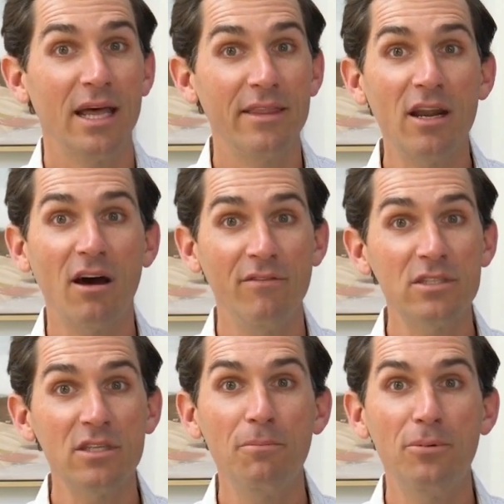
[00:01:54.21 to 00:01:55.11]
And that
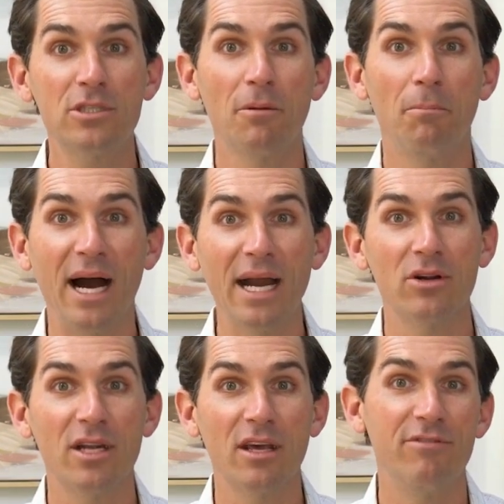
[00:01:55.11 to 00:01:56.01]
obviously puts the
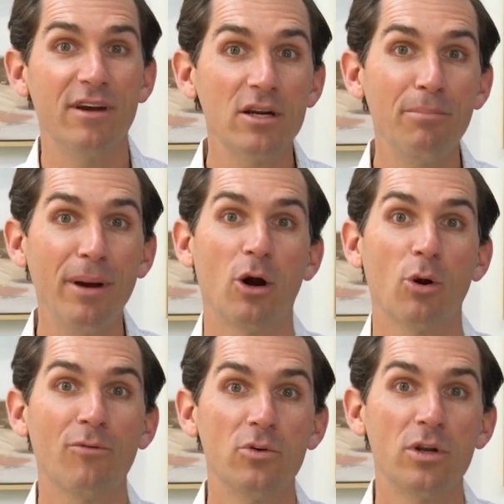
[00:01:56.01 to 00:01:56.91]
buyer in a very
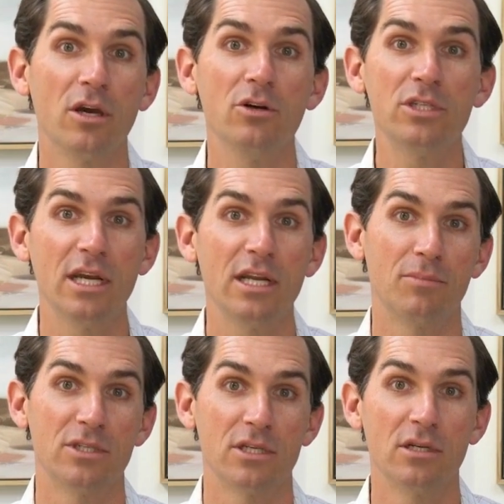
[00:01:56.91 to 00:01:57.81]
powerful
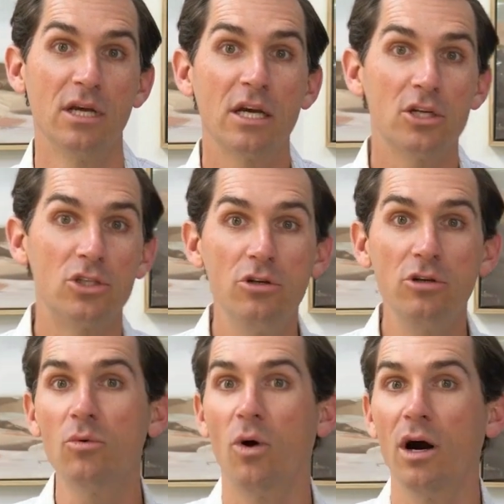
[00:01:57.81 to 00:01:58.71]
negotiating position because
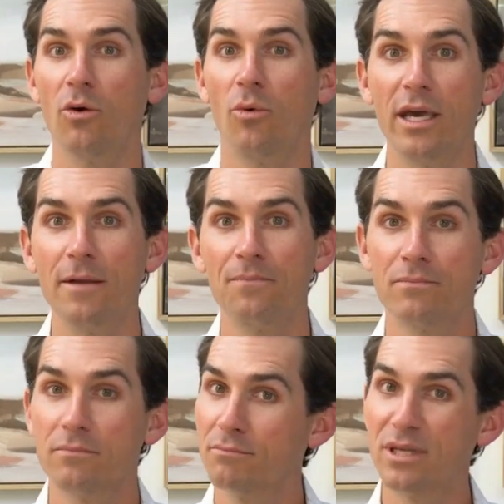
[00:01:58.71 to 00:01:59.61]
you can walk away,
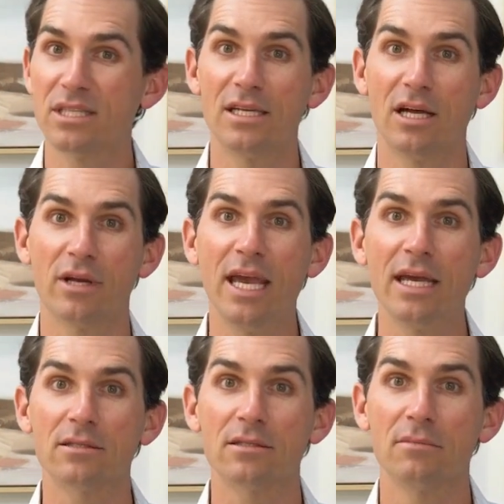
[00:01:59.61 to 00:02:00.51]
but the seller
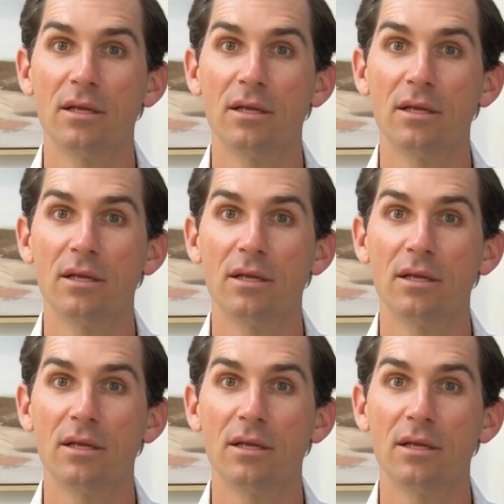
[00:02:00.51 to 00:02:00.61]
can't.